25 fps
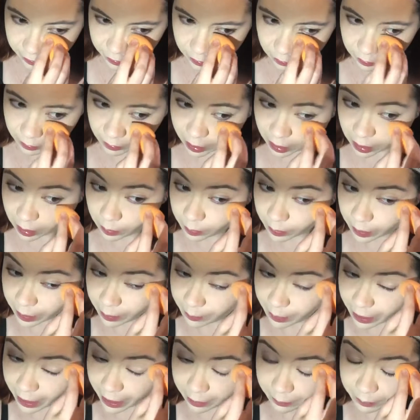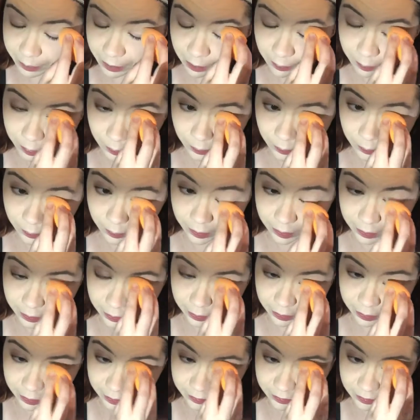just made by bad people.
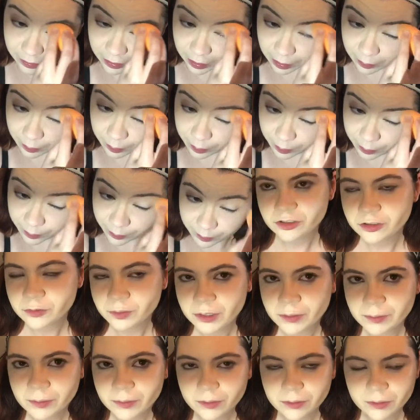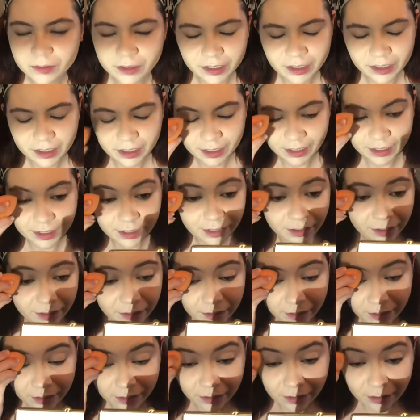And I see just people that I
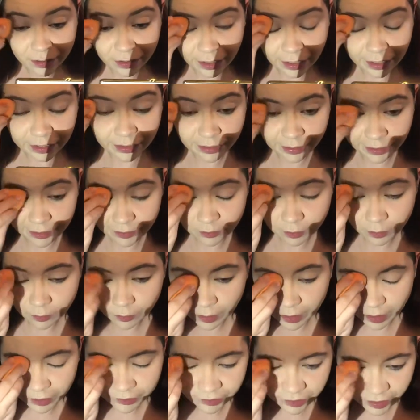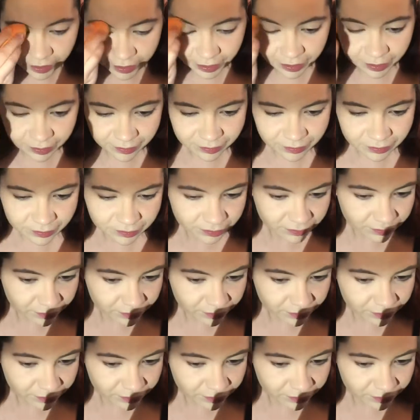like to watch, I guess,